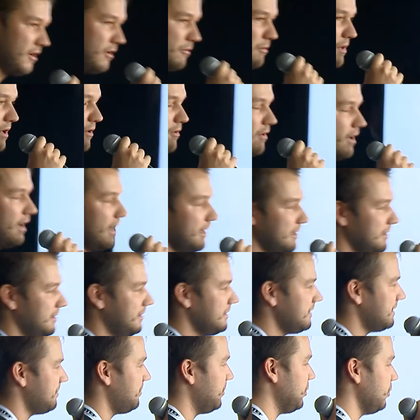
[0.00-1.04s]
We write
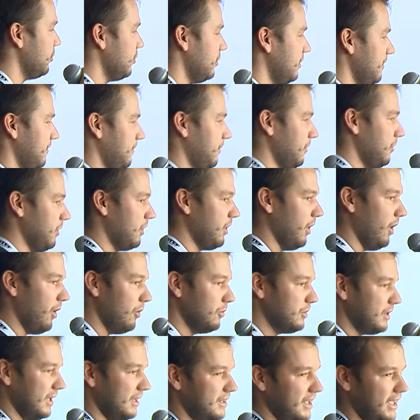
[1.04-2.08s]
this beautiful
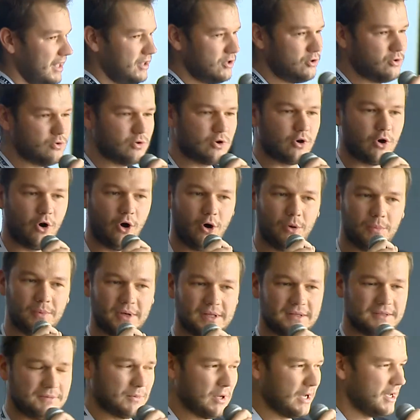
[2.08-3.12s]
code, and then you come
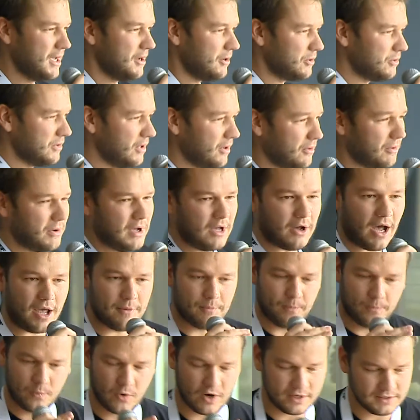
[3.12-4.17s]
and, you know, I
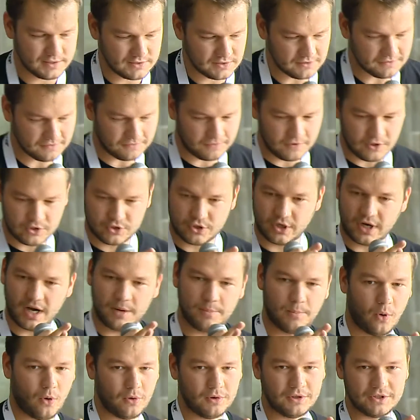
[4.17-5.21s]
write some feature, I
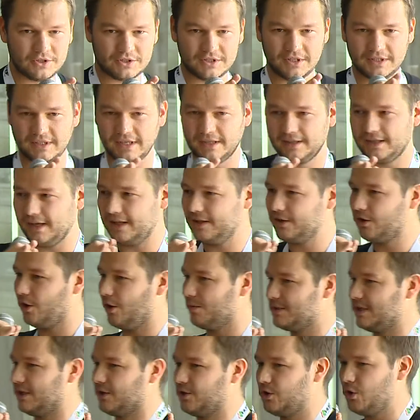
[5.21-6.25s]
polished it, and then
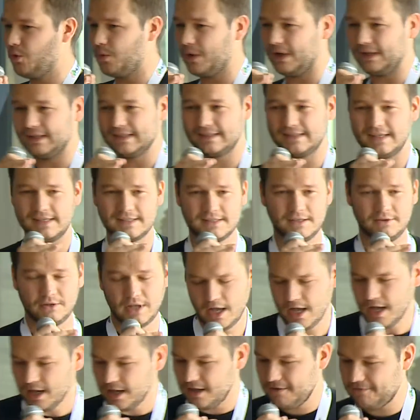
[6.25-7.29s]
comes a QA and says that
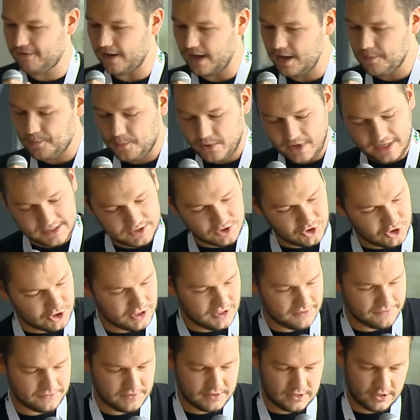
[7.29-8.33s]
if I press
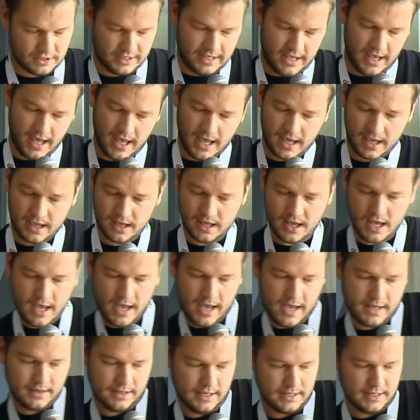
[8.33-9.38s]
Shift K and